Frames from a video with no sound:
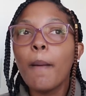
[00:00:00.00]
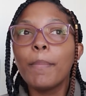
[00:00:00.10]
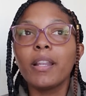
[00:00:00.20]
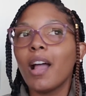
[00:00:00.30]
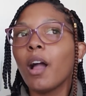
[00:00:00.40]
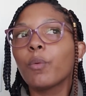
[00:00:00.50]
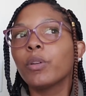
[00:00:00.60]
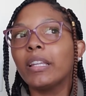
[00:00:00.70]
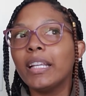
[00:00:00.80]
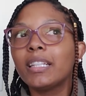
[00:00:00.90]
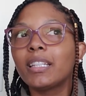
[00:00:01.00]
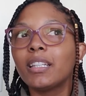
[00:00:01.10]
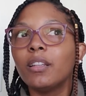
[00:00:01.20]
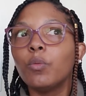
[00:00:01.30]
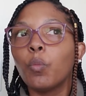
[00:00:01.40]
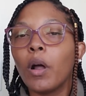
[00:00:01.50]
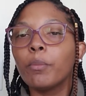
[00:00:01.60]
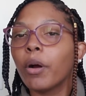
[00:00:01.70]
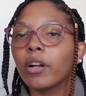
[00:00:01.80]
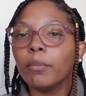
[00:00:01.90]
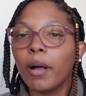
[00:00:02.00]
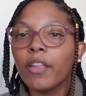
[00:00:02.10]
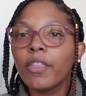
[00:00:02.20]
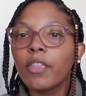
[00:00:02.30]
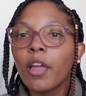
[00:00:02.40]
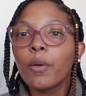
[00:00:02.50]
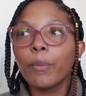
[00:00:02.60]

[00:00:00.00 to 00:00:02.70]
but not release 1 part a month,